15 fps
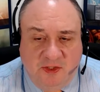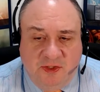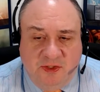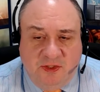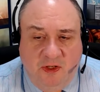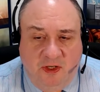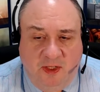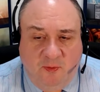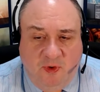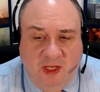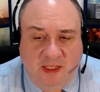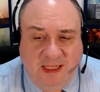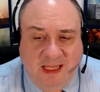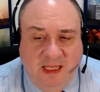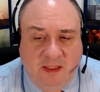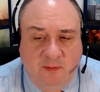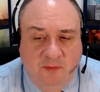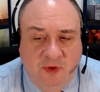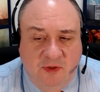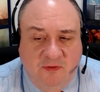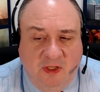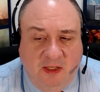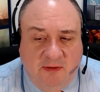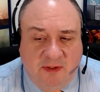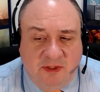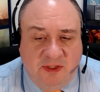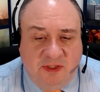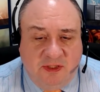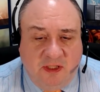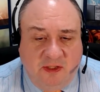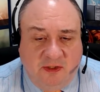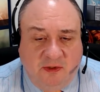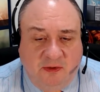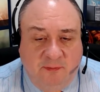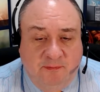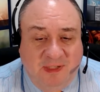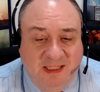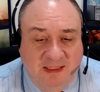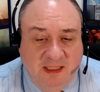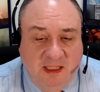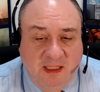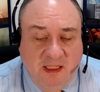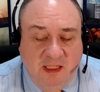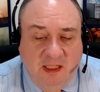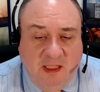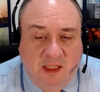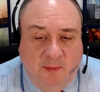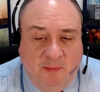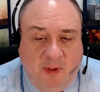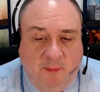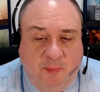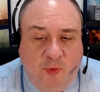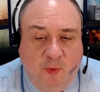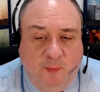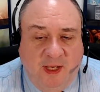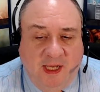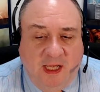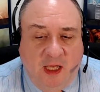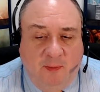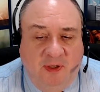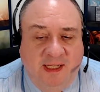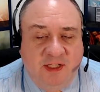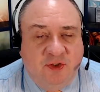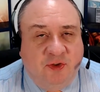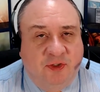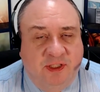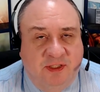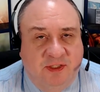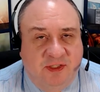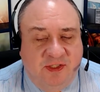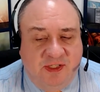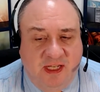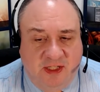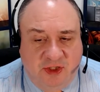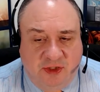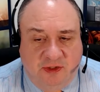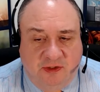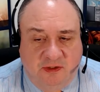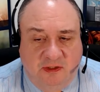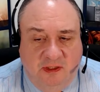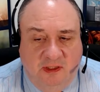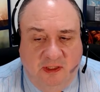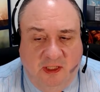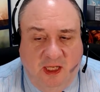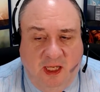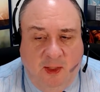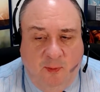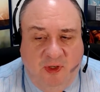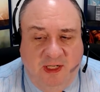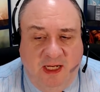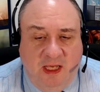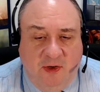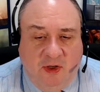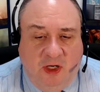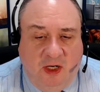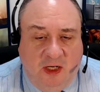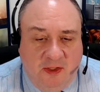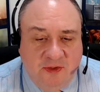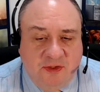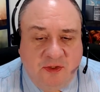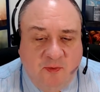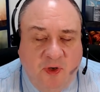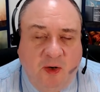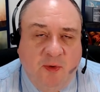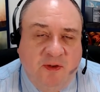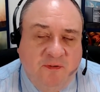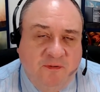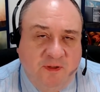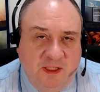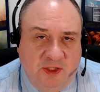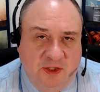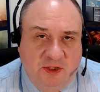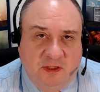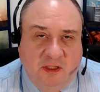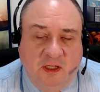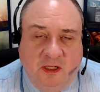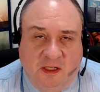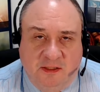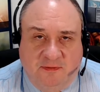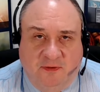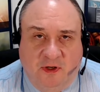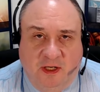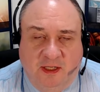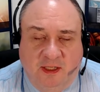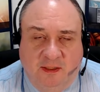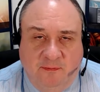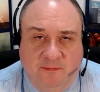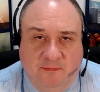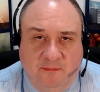Sterling rand had a move lower to start on Monday, but pulled back up later on in the session, and we're now close to where we finished last Friday.